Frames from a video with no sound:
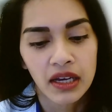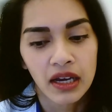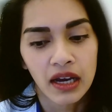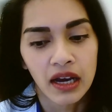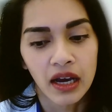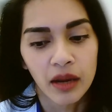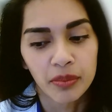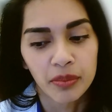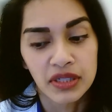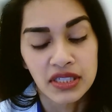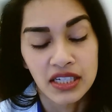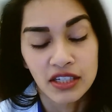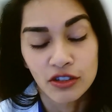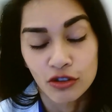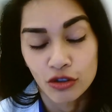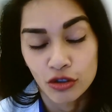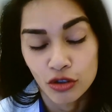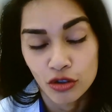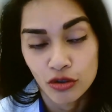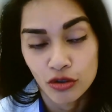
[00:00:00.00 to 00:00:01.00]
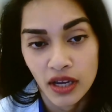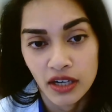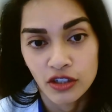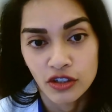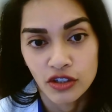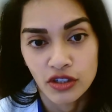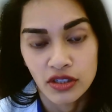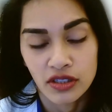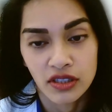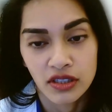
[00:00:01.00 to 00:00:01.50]
uh, potential
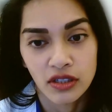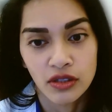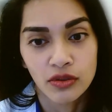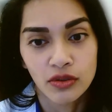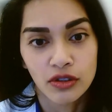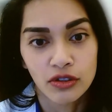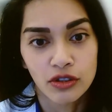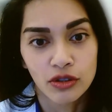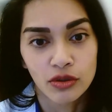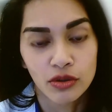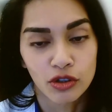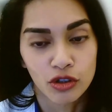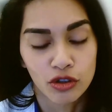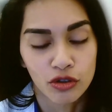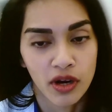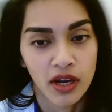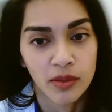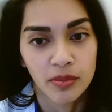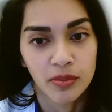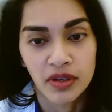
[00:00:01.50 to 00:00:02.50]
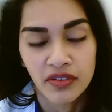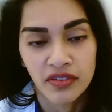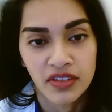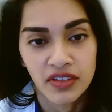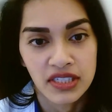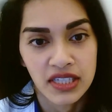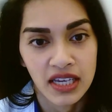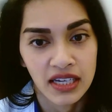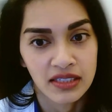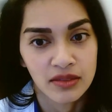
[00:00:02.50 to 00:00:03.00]
strategies that you could do is try to pick a
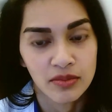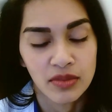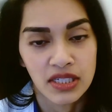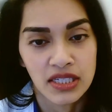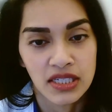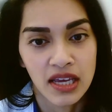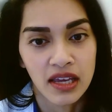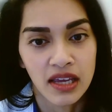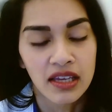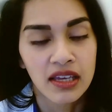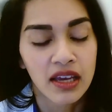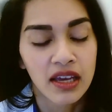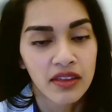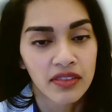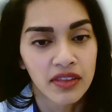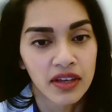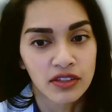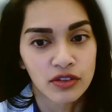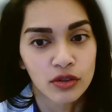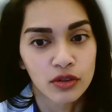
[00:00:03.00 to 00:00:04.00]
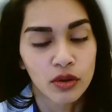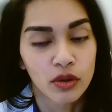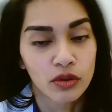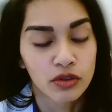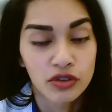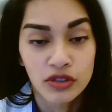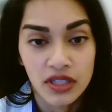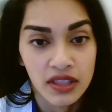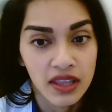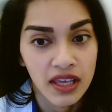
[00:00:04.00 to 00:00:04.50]
vasectomy day that's
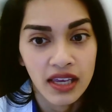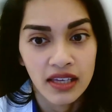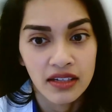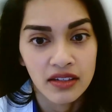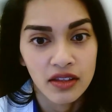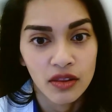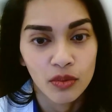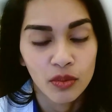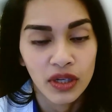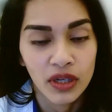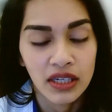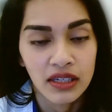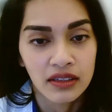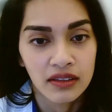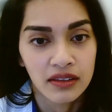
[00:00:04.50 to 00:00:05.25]
closer to the end of the week.